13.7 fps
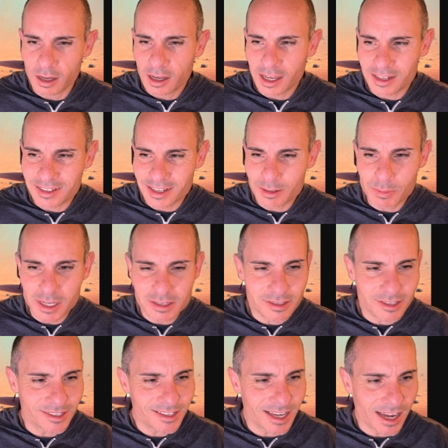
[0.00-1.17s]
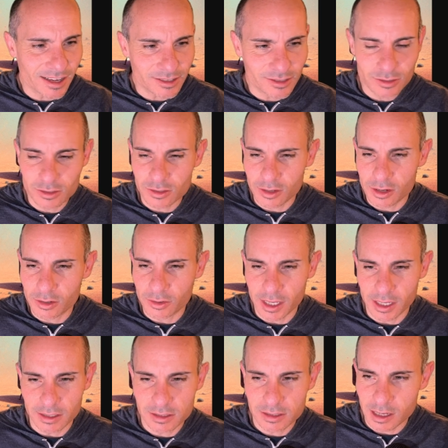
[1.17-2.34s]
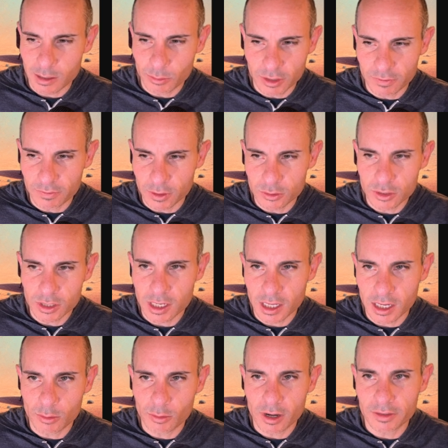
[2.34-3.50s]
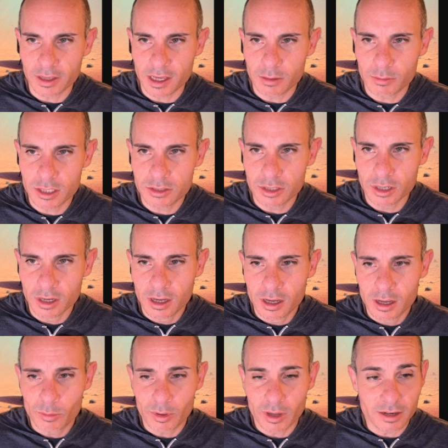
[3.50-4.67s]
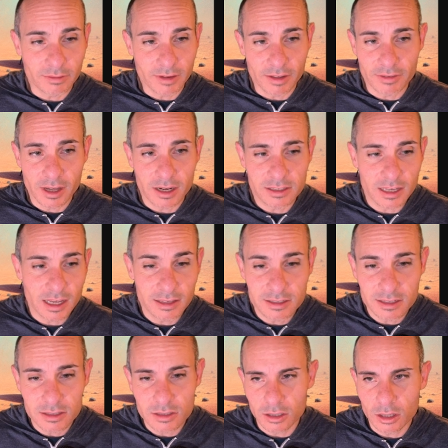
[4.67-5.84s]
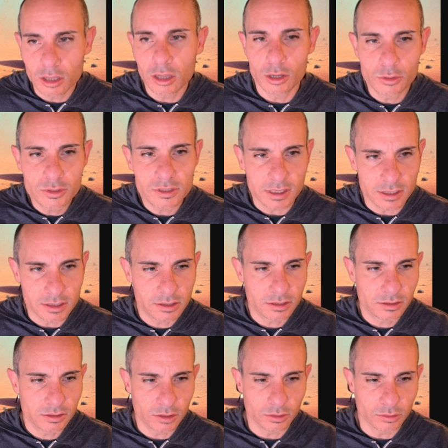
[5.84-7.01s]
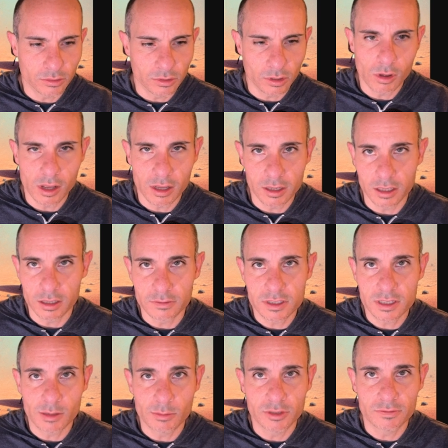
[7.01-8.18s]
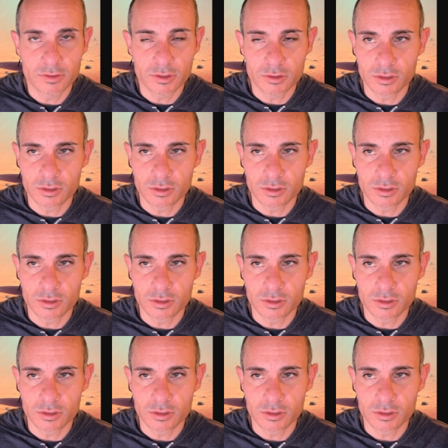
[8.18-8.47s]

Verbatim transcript: It did miss the text, so you don't get stable diffusion anywhere on the image, but I've got to say, this is the closest to the quality of Stable Diffusion